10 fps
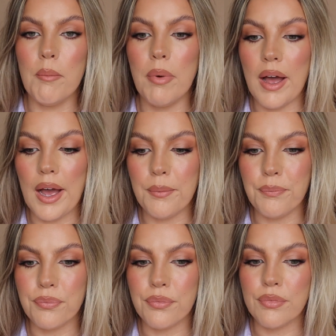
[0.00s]
But
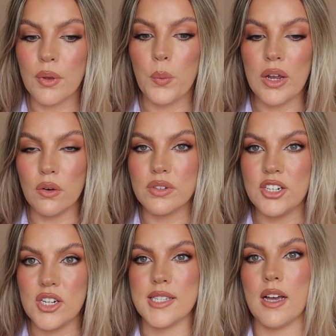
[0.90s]
we can obviously
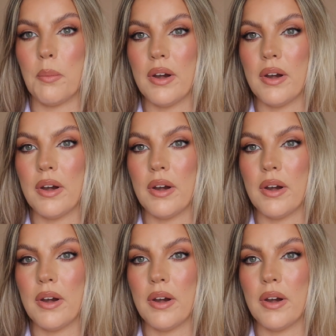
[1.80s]
jazz it up